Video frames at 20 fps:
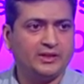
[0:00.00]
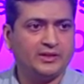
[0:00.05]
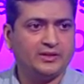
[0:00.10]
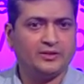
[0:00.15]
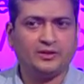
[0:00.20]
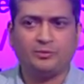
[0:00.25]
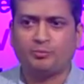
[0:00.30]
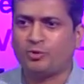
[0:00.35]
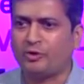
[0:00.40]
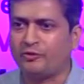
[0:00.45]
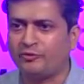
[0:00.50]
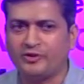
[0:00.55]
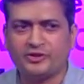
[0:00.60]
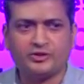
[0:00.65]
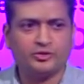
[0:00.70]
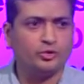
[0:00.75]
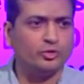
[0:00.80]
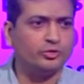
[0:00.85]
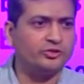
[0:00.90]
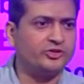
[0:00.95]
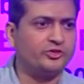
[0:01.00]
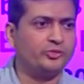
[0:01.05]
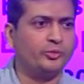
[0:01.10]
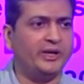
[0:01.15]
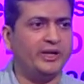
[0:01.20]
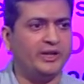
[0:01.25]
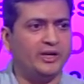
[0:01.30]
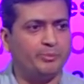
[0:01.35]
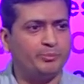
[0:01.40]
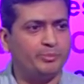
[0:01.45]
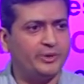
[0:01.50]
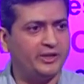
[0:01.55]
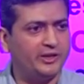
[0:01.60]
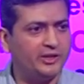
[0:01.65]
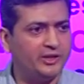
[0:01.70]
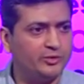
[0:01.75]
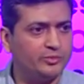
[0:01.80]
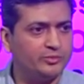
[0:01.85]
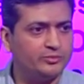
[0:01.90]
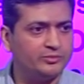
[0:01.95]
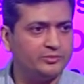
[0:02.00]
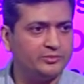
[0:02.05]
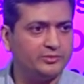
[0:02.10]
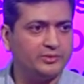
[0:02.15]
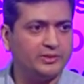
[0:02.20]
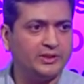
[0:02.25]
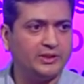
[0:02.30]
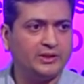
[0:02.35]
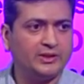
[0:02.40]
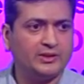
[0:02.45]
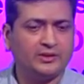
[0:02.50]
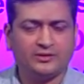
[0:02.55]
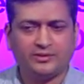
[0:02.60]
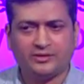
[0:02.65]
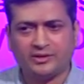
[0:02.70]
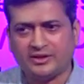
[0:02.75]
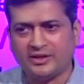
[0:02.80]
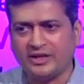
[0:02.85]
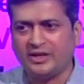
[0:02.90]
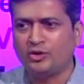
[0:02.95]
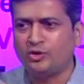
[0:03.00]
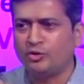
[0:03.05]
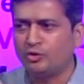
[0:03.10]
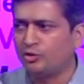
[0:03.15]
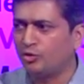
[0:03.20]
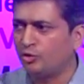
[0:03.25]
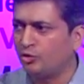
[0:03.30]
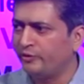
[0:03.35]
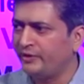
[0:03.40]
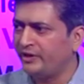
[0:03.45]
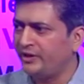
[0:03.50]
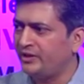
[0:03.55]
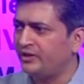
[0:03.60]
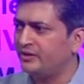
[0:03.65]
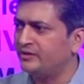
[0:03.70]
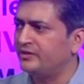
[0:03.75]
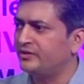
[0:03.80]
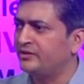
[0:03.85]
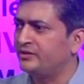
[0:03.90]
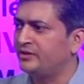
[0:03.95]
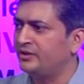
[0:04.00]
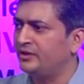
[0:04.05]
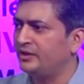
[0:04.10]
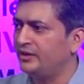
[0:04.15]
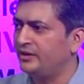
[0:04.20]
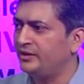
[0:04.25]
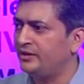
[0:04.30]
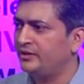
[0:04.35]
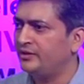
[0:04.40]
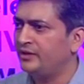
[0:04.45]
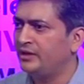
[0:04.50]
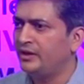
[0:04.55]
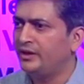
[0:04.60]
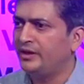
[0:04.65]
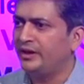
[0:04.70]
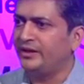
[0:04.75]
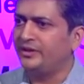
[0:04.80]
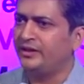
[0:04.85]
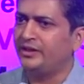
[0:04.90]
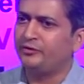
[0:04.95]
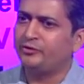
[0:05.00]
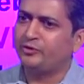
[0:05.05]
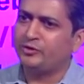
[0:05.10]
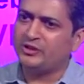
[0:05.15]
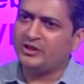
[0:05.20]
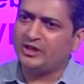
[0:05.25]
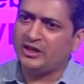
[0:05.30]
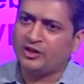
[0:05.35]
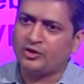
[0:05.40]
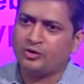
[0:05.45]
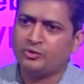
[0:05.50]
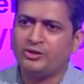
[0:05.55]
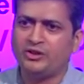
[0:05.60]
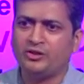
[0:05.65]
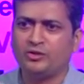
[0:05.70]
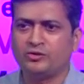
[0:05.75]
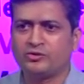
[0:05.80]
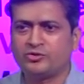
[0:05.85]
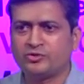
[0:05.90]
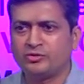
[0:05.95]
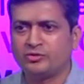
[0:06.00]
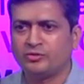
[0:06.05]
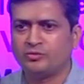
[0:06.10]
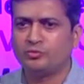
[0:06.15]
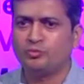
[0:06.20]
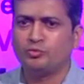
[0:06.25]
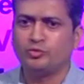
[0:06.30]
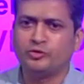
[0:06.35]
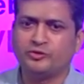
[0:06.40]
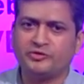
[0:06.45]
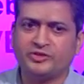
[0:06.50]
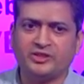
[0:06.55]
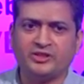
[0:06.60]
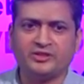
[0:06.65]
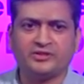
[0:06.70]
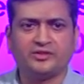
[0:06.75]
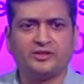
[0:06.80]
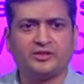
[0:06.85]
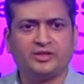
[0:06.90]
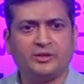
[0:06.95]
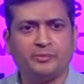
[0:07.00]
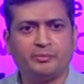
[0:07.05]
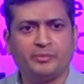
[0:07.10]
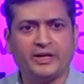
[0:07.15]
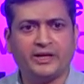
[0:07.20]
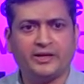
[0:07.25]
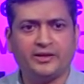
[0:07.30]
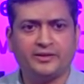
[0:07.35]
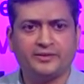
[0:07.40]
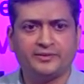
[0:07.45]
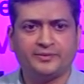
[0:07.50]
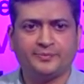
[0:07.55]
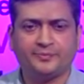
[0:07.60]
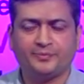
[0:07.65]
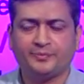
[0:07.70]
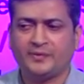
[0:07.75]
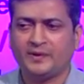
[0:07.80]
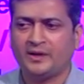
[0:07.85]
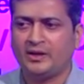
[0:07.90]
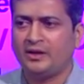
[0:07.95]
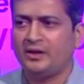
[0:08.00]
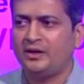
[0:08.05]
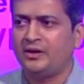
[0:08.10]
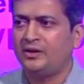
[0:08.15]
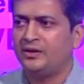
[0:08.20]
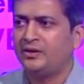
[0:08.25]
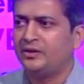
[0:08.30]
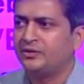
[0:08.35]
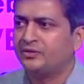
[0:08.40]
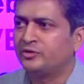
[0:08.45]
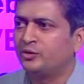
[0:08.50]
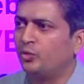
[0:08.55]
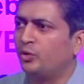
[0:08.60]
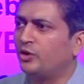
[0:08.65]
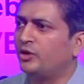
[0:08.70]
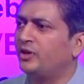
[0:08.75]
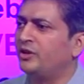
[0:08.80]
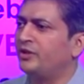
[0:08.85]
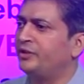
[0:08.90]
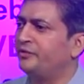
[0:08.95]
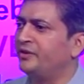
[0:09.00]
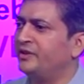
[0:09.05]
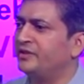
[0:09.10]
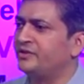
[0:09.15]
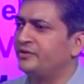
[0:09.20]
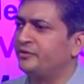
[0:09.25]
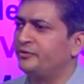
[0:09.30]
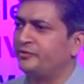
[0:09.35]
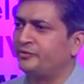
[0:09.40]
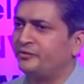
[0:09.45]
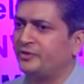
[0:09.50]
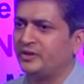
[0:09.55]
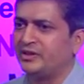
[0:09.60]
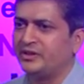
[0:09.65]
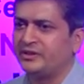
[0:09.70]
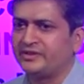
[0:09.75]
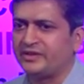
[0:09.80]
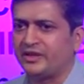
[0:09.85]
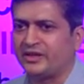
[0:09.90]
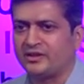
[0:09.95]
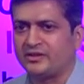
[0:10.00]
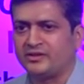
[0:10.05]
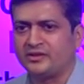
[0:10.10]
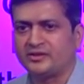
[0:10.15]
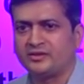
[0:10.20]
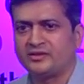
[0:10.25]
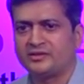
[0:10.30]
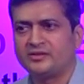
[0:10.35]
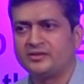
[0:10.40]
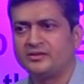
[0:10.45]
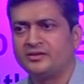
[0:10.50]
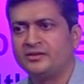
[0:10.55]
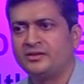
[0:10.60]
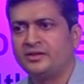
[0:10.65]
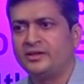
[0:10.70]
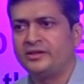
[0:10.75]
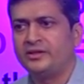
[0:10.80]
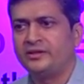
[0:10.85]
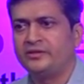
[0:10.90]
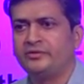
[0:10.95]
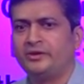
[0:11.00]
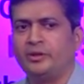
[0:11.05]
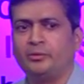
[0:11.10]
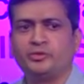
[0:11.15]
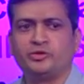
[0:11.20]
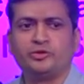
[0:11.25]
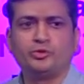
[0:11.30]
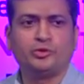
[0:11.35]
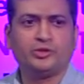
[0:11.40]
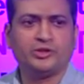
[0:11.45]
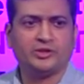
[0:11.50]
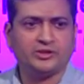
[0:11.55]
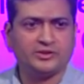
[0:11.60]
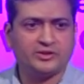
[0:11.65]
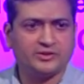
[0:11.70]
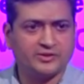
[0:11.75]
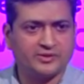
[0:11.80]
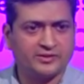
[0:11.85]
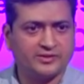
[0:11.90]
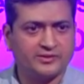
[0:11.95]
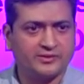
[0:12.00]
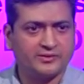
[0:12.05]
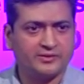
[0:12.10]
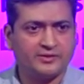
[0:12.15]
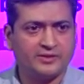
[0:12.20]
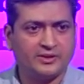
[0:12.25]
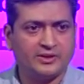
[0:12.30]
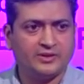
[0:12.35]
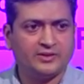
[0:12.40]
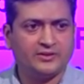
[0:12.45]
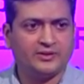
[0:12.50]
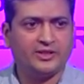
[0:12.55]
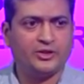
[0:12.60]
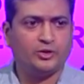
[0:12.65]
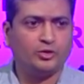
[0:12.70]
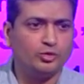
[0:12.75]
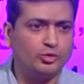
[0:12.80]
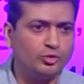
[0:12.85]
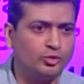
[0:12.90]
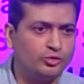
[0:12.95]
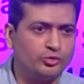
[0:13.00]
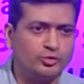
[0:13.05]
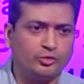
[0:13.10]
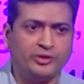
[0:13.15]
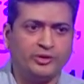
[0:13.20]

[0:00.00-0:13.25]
The profits don't swing up and down. They tend to grow very consistently, and therefore the ROE also moves in a certain band. So what are defensive sectors? Pharmaceuticals. They don't go through